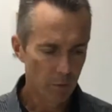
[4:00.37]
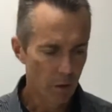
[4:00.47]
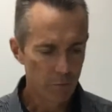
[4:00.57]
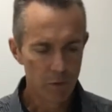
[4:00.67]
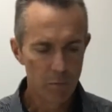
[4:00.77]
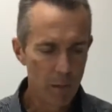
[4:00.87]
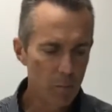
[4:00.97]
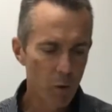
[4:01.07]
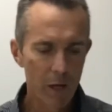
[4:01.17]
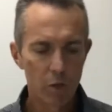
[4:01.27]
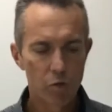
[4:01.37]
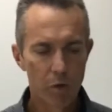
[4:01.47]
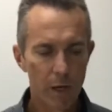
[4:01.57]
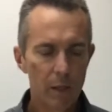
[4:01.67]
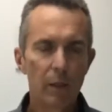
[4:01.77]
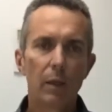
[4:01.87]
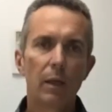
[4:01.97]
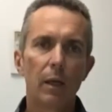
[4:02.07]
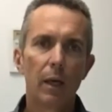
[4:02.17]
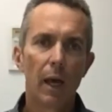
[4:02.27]
of your membrane train
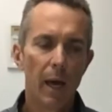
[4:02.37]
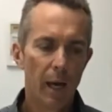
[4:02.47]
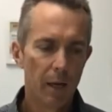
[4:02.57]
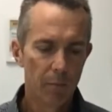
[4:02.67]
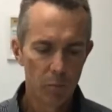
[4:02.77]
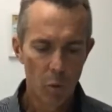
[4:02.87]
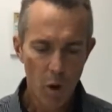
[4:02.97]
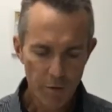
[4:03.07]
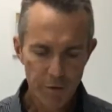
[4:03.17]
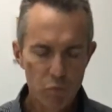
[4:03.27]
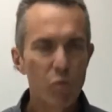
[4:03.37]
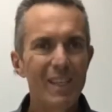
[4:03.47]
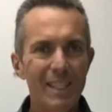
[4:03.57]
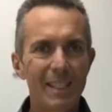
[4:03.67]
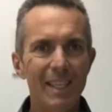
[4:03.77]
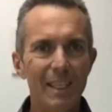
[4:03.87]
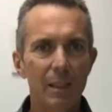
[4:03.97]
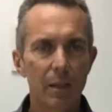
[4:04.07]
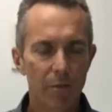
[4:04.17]
will often reseat,